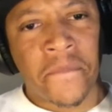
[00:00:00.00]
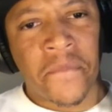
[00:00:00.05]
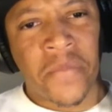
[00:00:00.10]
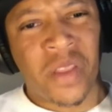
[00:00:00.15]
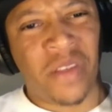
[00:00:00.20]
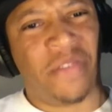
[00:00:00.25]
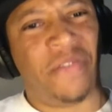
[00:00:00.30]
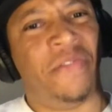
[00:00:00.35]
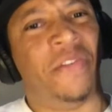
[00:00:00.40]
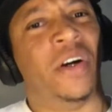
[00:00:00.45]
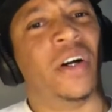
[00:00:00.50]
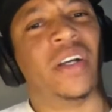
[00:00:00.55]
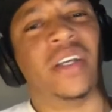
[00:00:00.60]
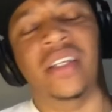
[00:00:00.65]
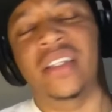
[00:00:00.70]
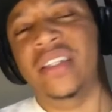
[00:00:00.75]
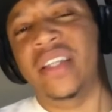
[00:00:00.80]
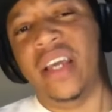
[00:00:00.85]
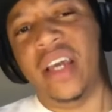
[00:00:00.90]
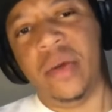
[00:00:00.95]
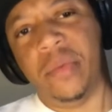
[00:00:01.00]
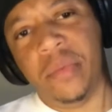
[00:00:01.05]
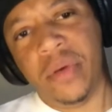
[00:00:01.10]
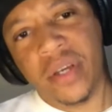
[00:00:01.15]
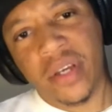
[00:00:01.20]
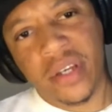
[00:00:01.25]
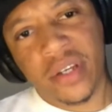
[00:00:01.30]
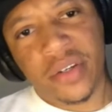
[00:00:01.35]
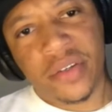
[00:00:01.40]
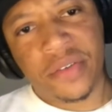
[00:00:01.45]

The fuck is that, man?